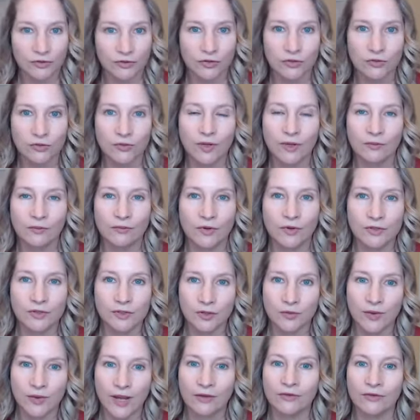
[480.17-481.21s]
you and
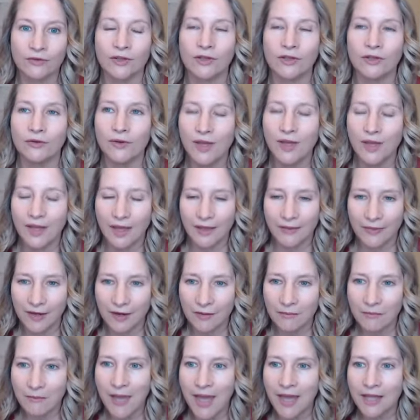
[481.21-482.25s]
surrounding you, and then
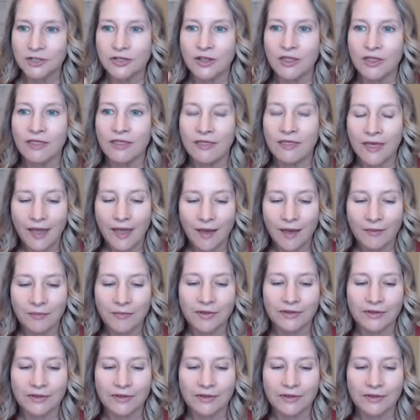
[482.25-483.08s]
imagine them